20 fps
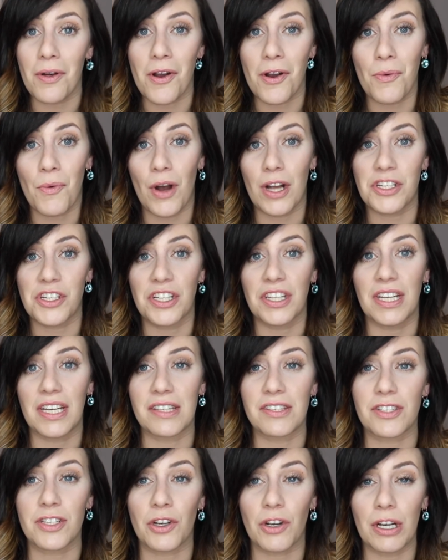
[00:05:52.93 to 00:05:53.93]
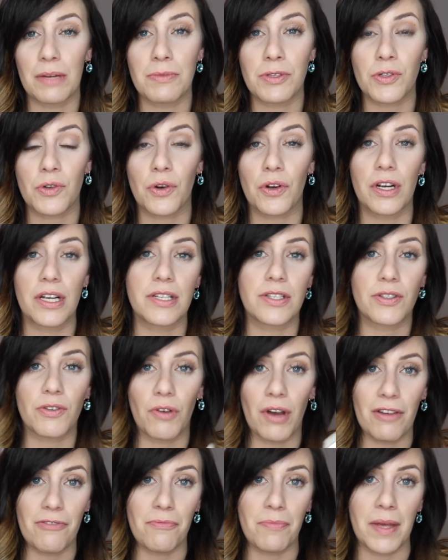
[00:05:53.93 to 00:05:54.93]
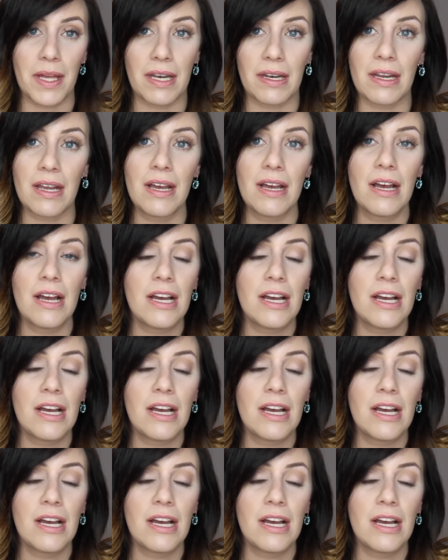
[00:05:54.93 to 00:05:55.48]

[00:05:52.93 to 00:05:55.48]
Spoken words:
are watching the Instagram stories, so I've been,